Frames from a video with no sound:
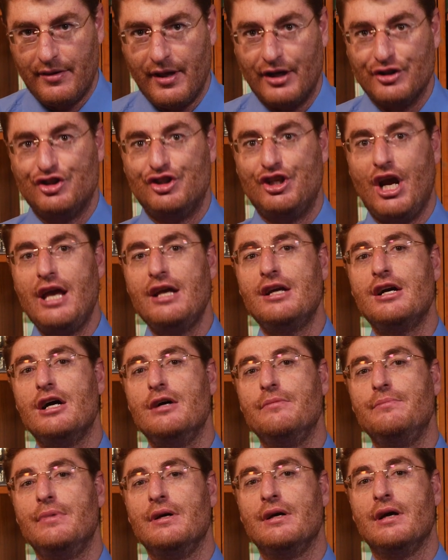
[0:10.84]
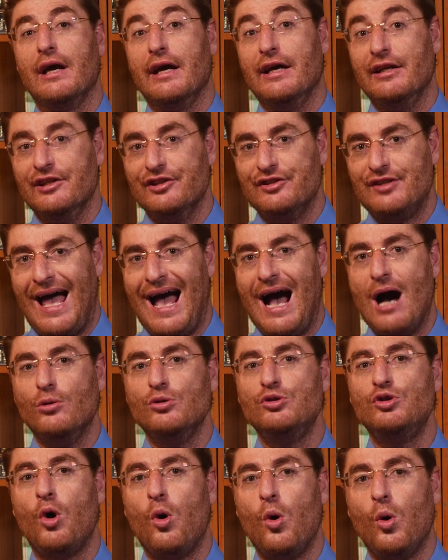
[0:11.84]
that Jacob and his
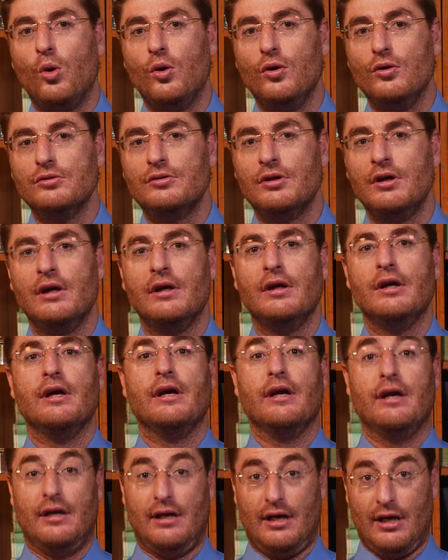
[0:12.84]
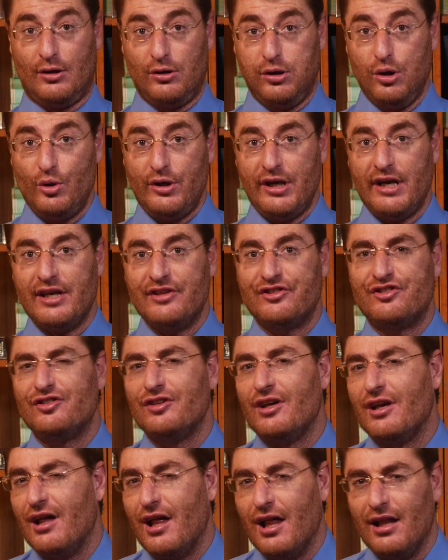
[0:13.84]
household, including his
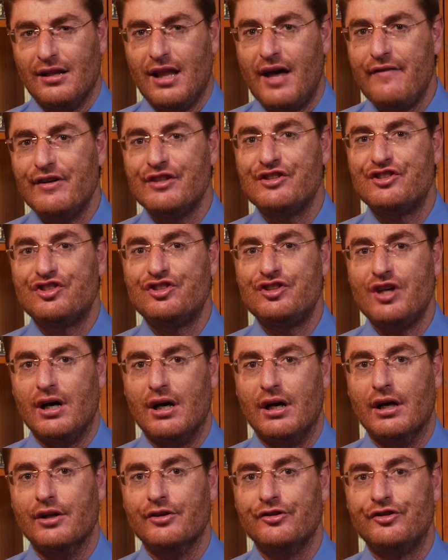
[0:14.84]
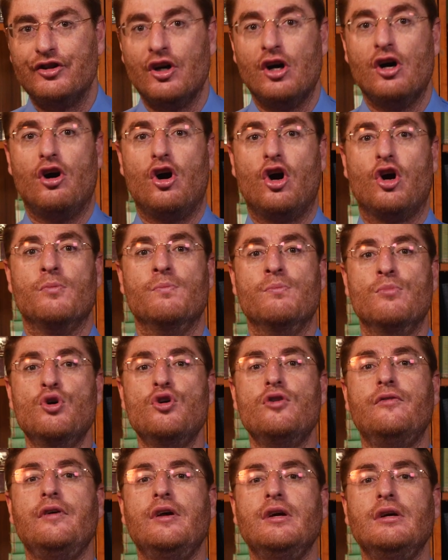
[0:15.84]
11 sons, are
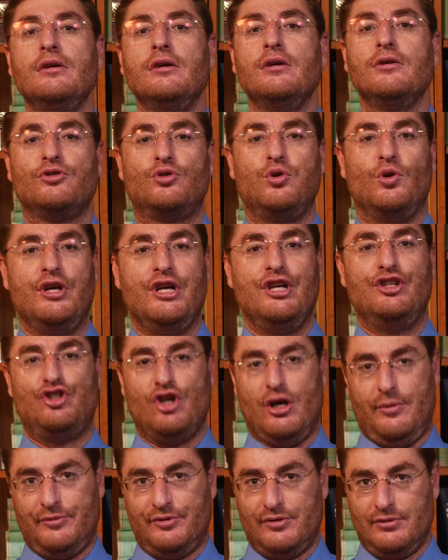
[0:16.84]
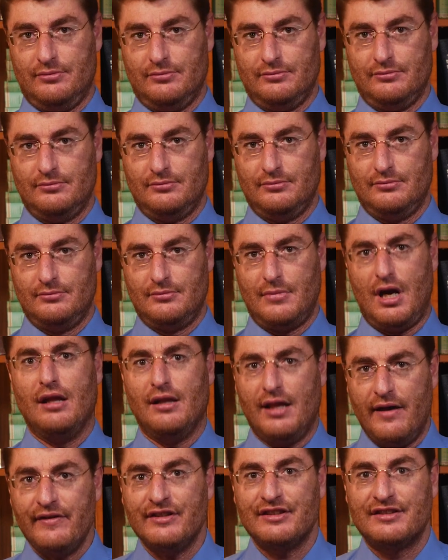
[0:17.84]
moving to Egypt.
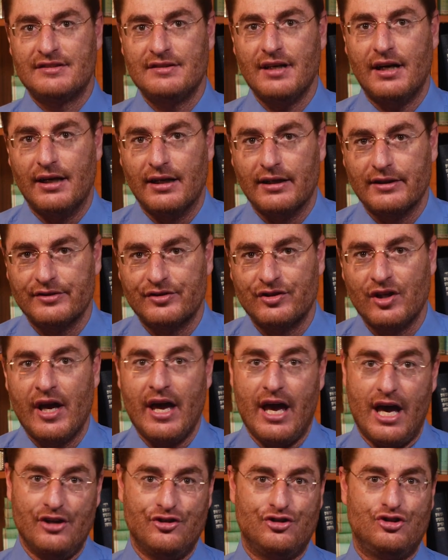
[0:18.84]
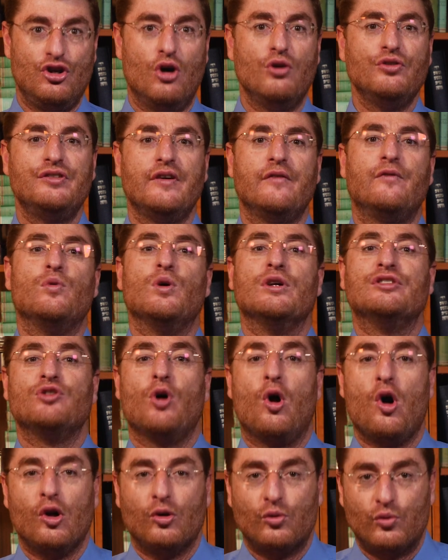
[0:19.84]
11 sons, as Joseph was
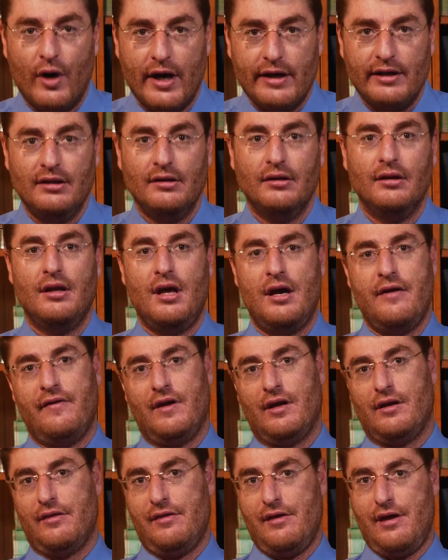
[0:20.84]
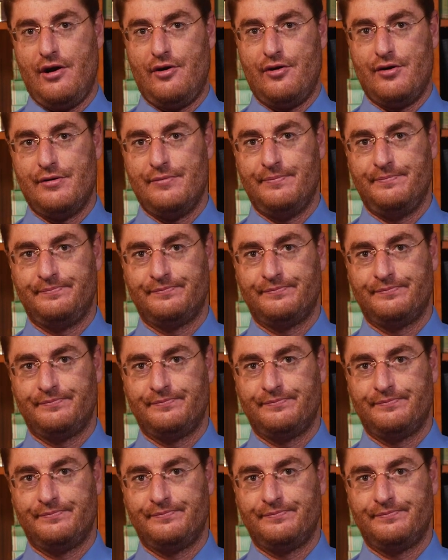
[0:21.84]
already living there.